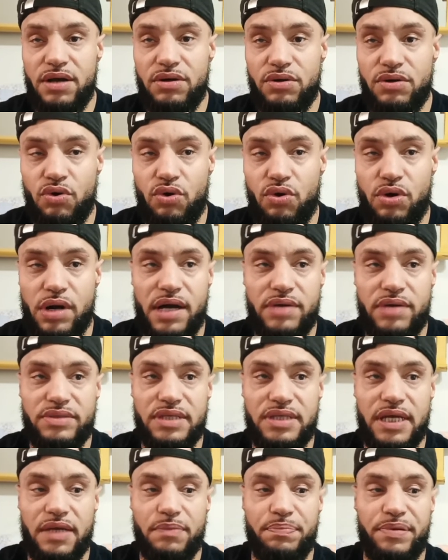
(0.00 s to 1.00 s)
or I would
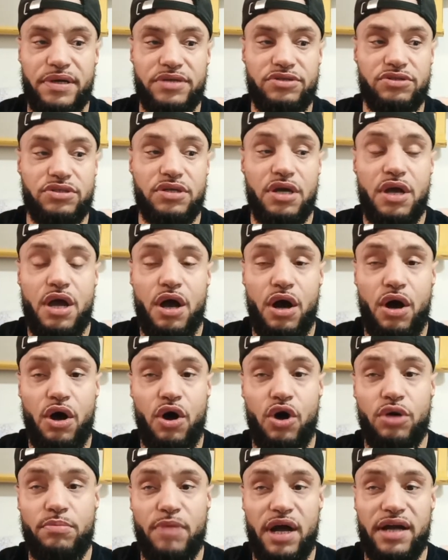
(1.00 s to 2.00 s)
take pictures
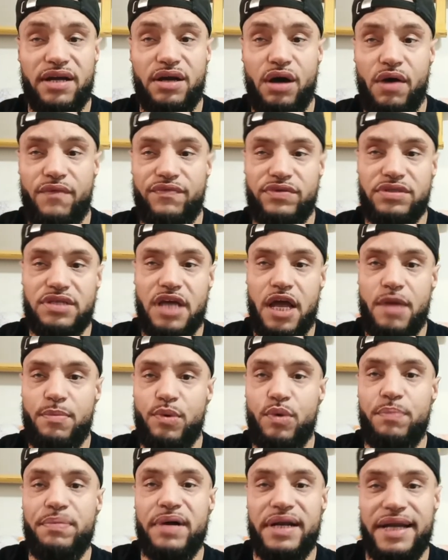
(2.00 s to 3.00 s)
on my coffee table
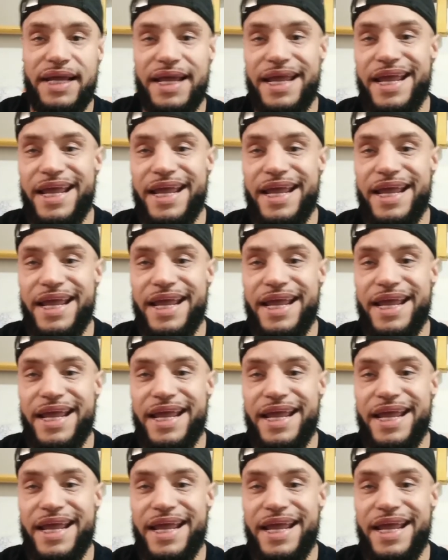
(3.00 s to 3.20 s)
but